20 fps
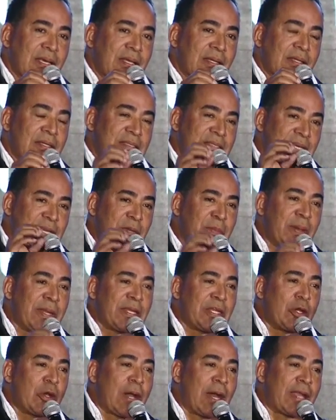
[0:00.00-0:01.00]
Does anybody
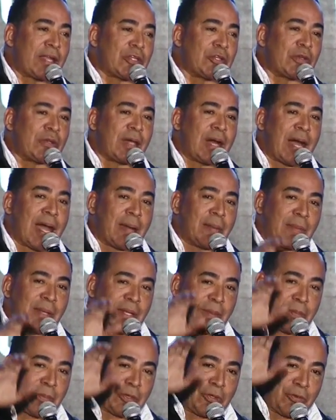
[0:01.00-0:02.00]
know how to do the
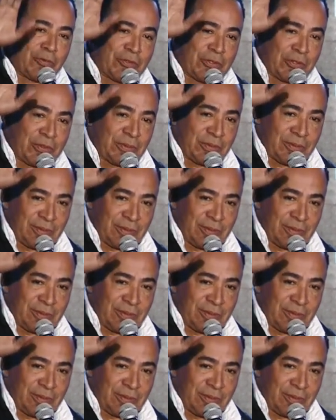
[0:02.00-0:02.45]
Heimlich maneuver?